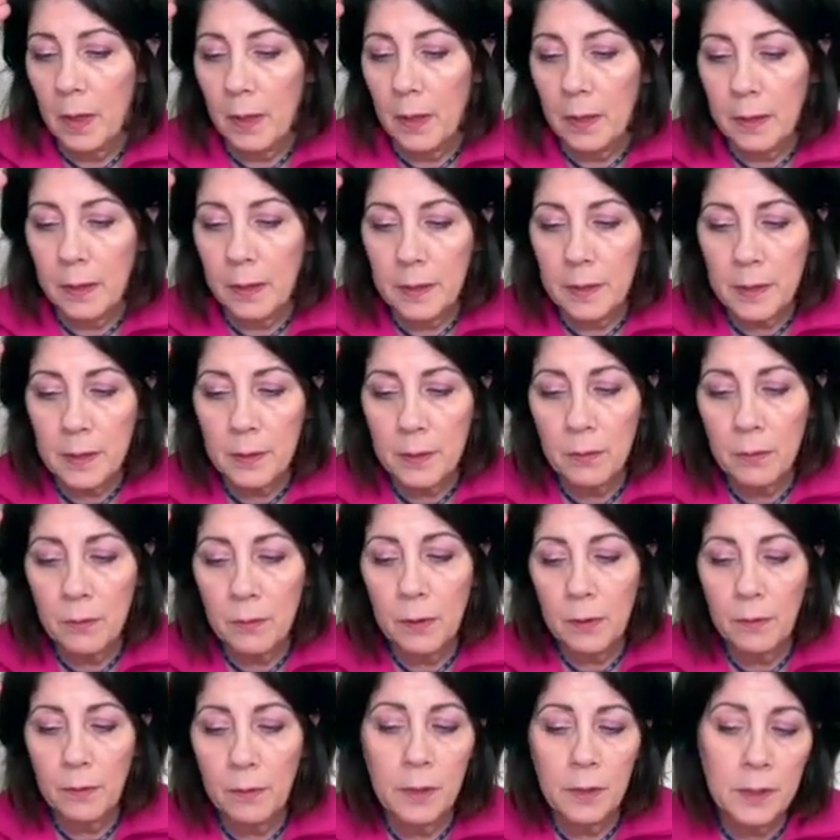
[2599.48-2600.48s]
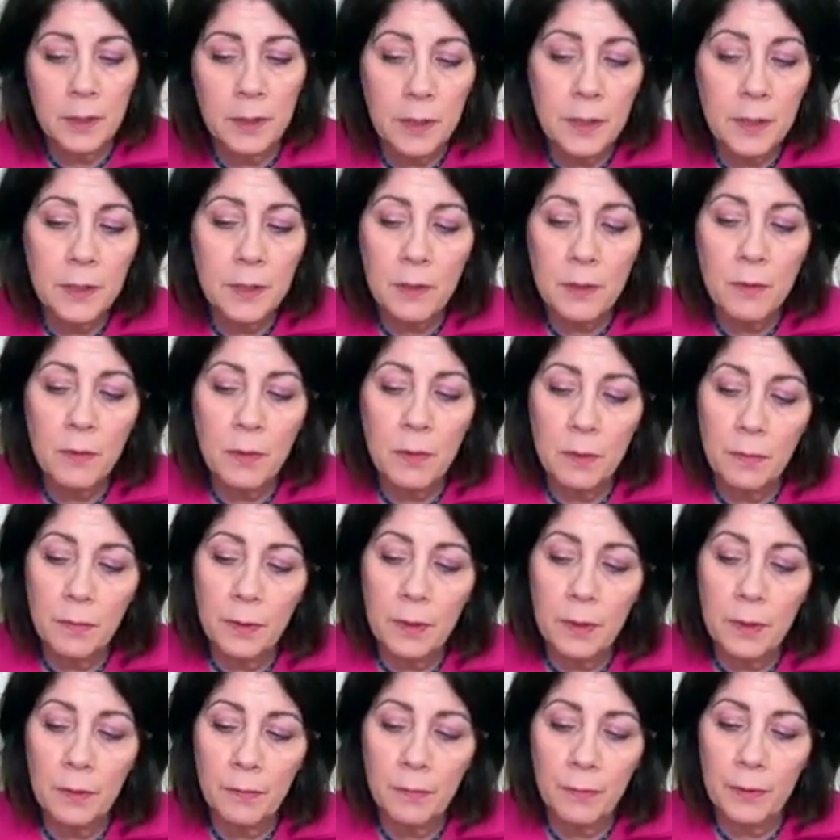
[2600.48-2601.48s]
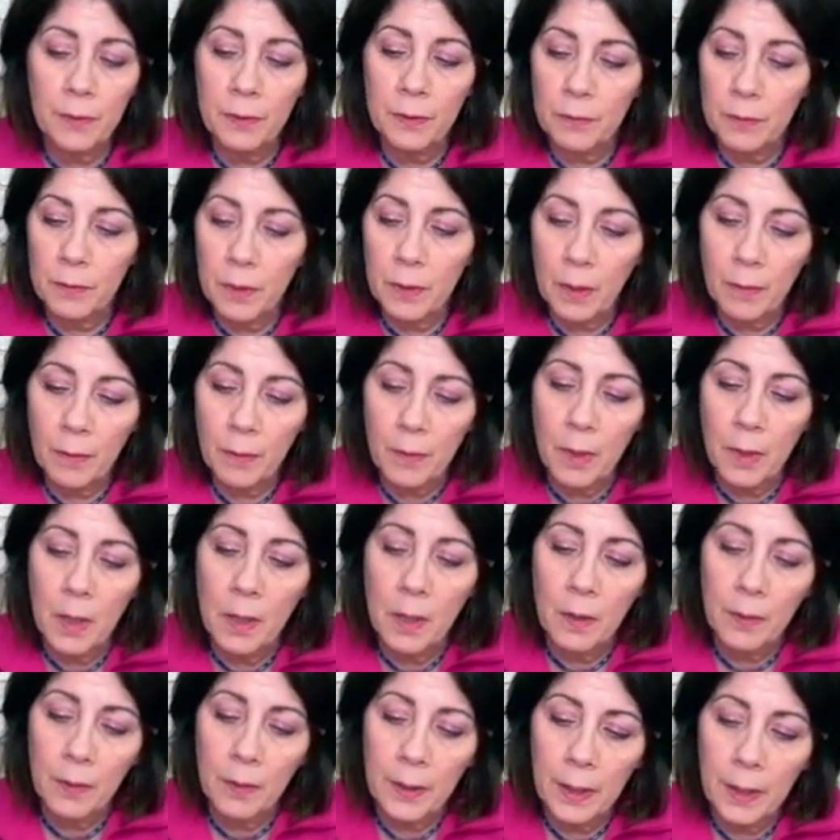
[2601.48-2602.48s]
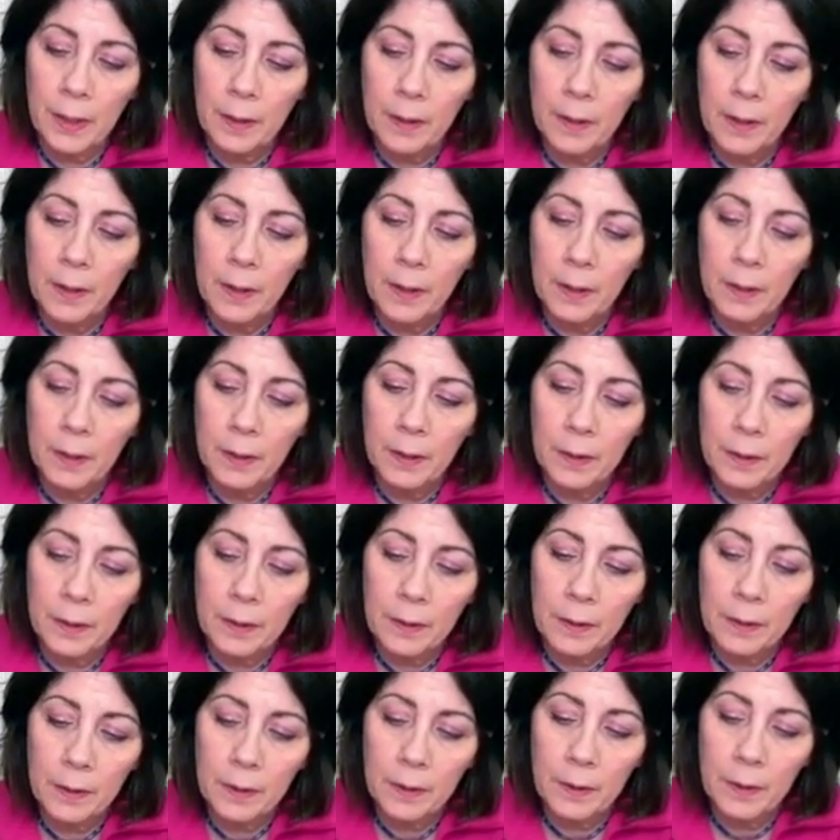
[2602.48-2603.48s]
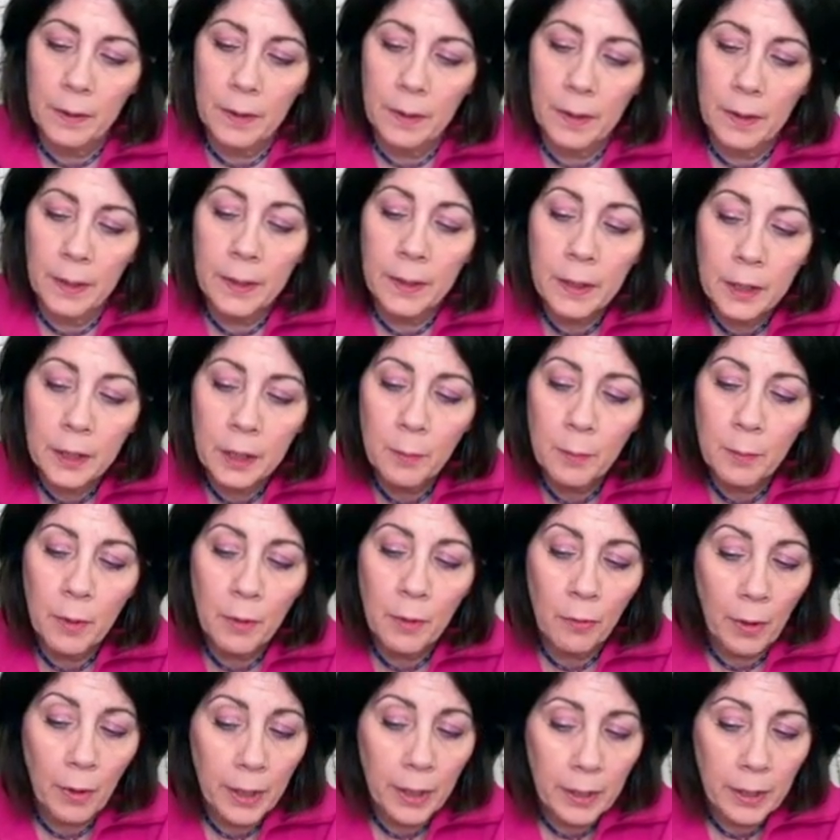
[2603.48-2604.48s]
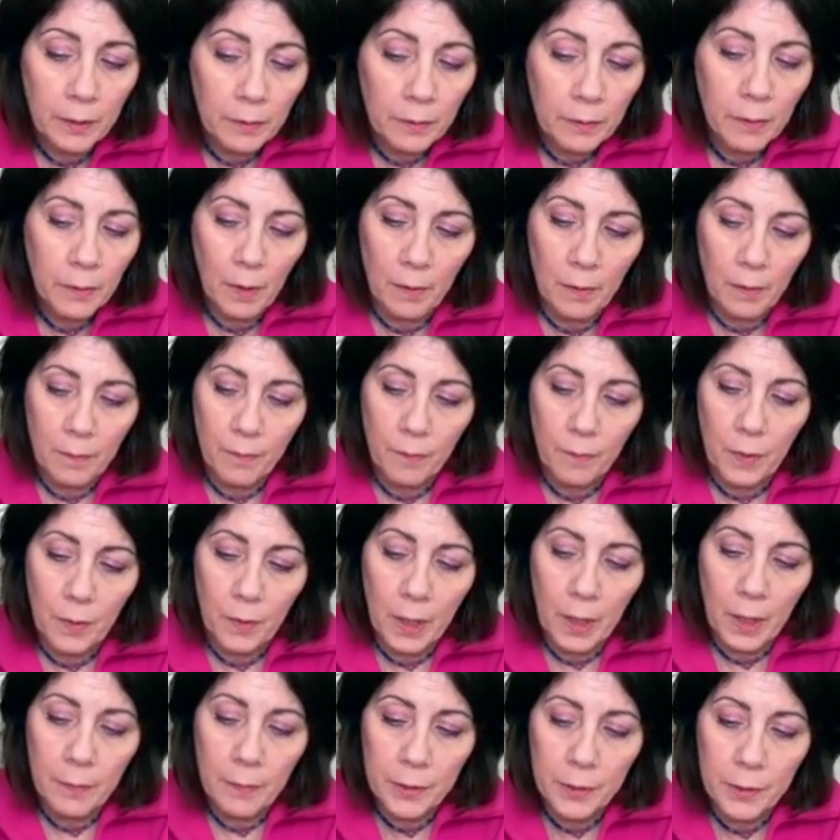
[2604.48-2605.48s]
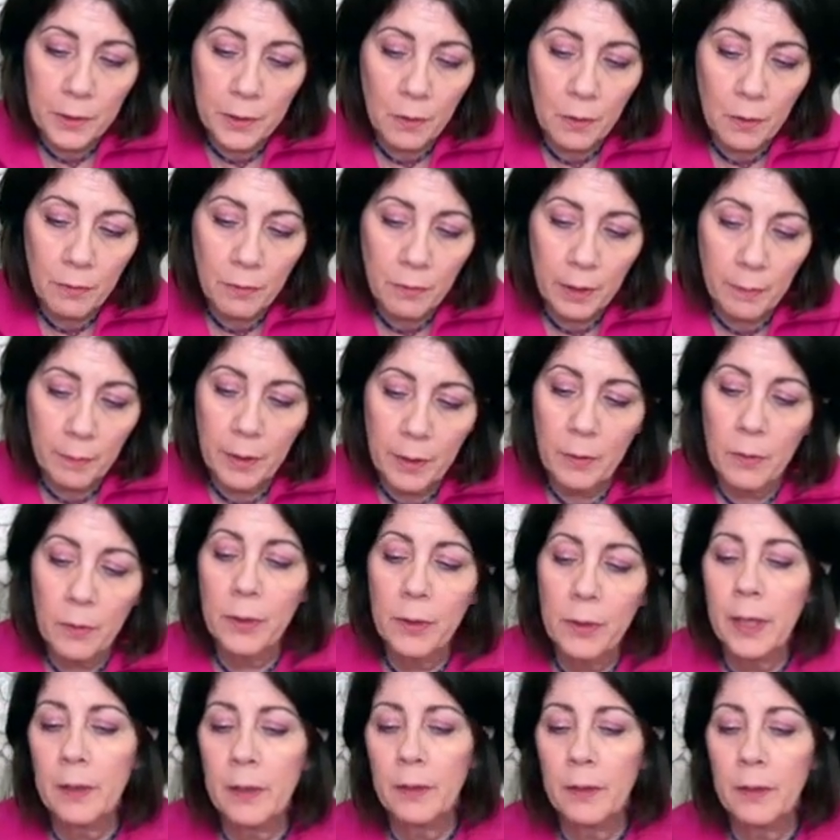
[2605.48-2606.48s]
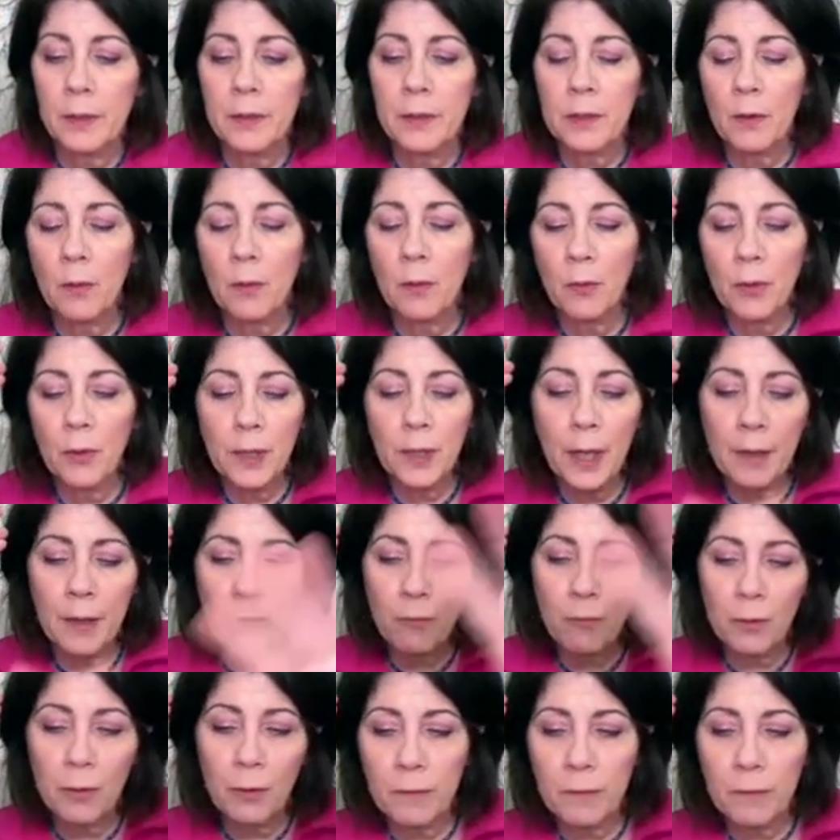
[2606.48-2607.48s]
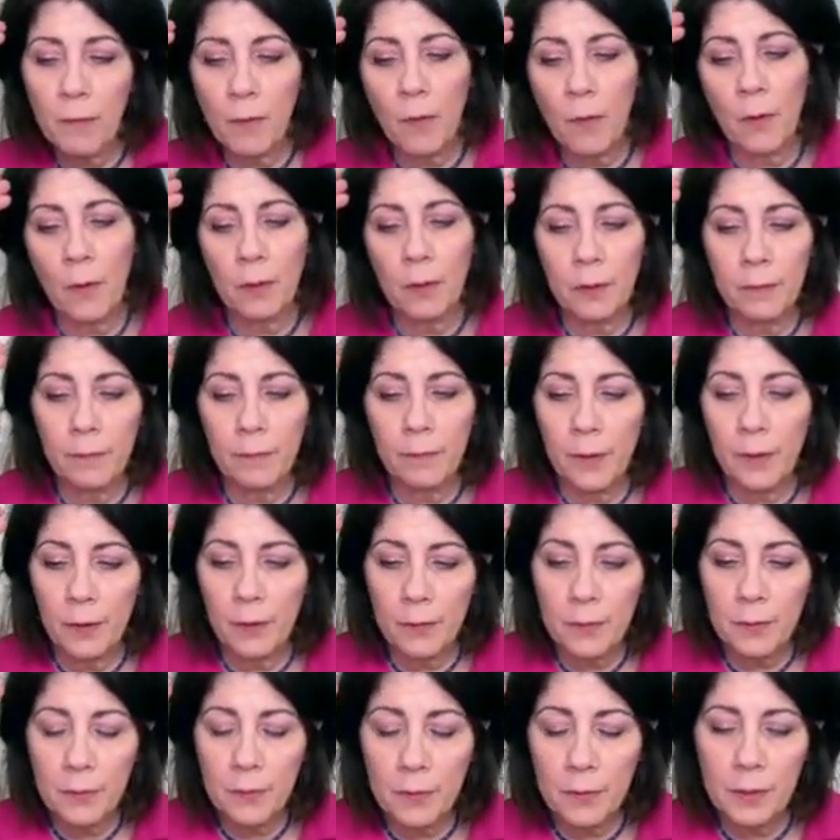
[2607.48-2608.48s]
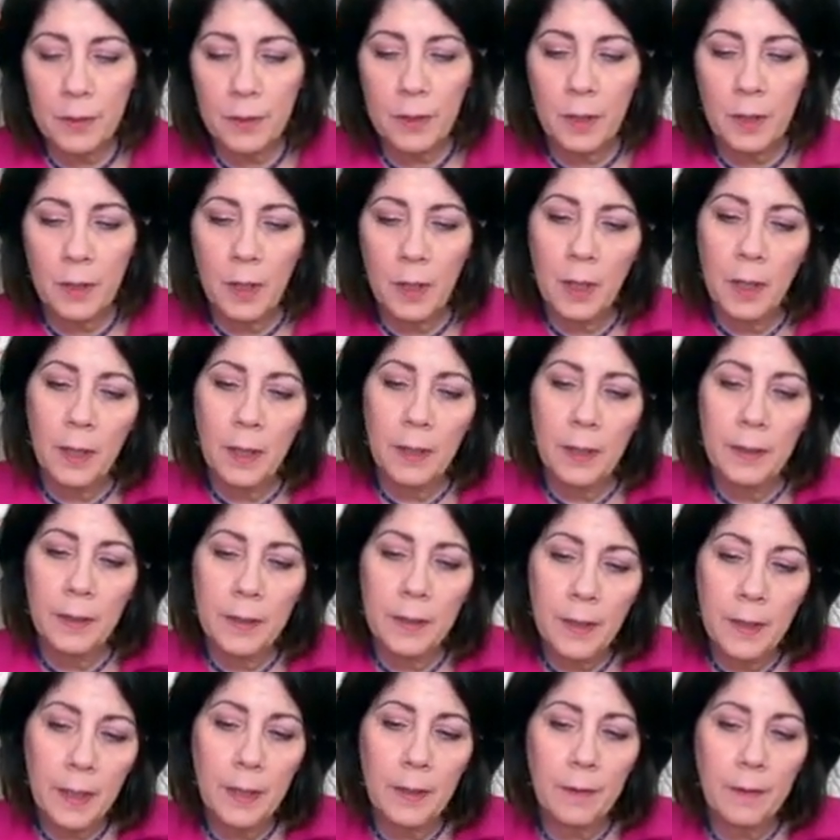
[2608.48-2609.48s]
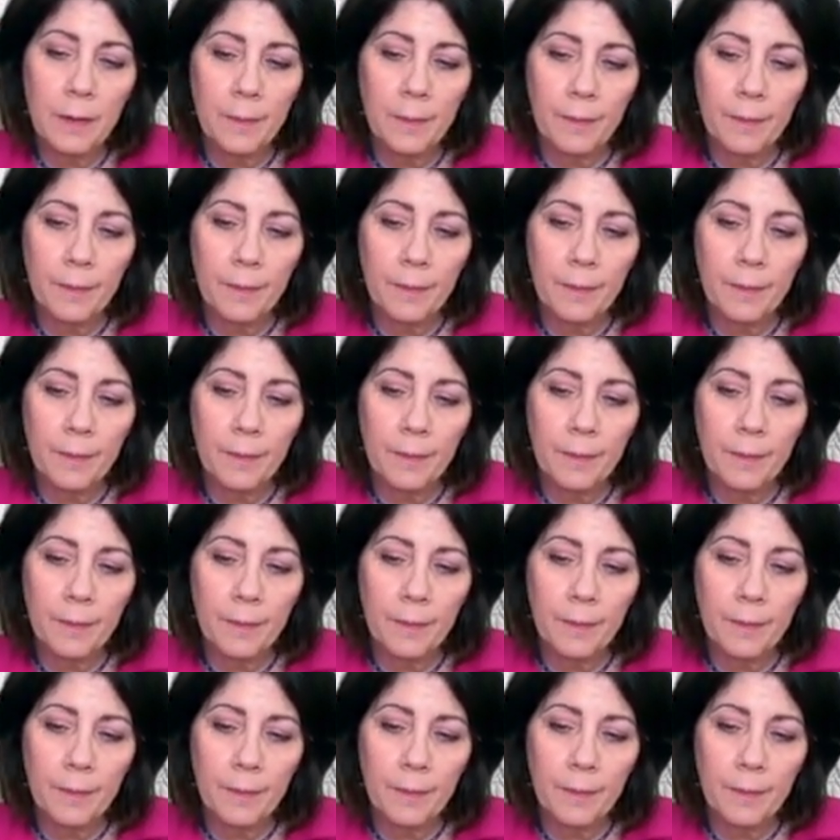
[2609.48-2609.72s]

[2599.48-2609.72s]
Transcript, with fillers: Is it too? Di- is this too difficult for you? No. Okay. Uh, I need to be right. No. I must do everything well. Okay, good. So we got rid of all of those. Now